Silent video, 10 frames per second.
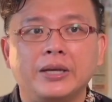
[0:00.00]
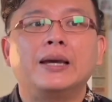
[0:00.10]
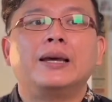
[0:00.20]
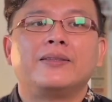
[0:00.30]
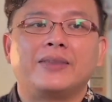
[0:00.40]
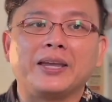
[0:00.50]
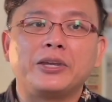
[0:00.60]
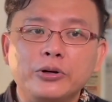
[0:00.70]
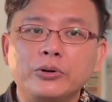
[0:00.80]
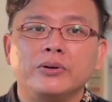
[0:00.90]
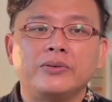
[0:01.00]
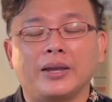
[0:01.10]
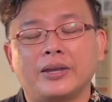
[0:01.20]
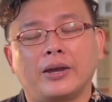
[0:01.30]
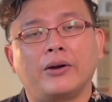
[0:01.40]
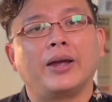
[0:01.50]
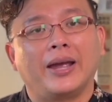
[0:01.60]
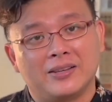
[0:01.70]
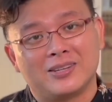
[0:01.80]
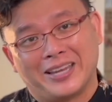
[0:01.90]
Thank you, take care, and
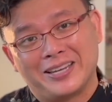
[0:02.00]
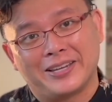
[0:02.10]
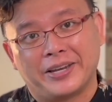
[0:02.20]
stay safe.